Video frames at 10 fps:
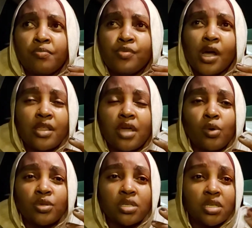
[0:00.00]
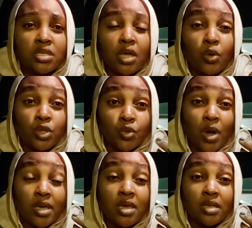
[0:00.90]
brother or sister who is
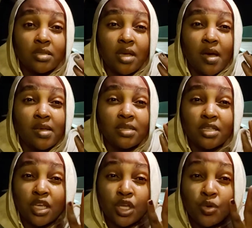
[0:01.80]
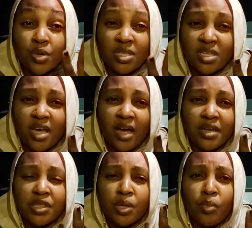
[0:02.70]
working as a security guard
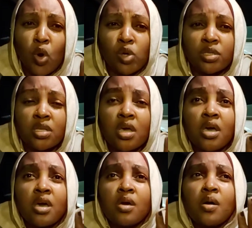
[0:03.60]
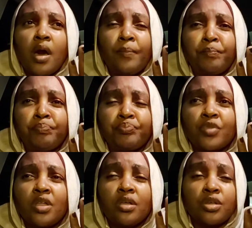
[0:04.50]
in the malls.
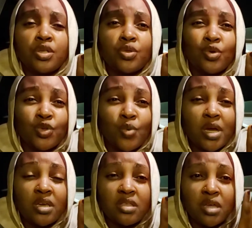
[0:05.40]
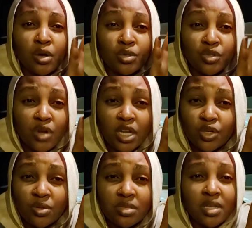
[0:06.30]
There's those working in the
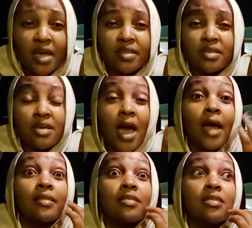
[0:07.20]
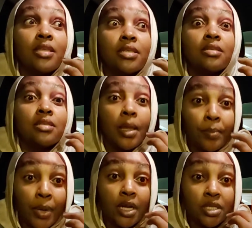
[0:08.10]
construction site at this
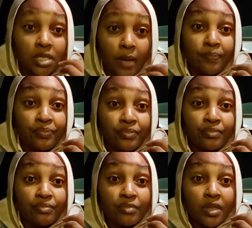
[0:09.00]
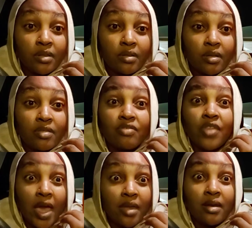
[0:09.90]
temperature.
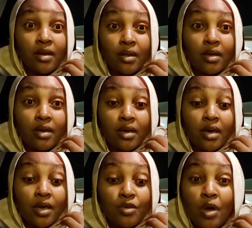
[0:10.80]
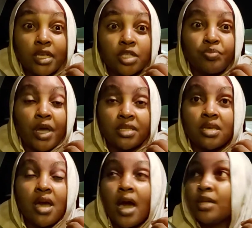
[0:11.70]
Then you're
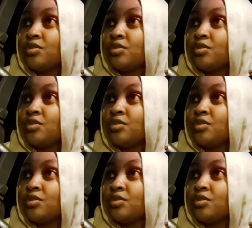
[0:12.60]
expecting her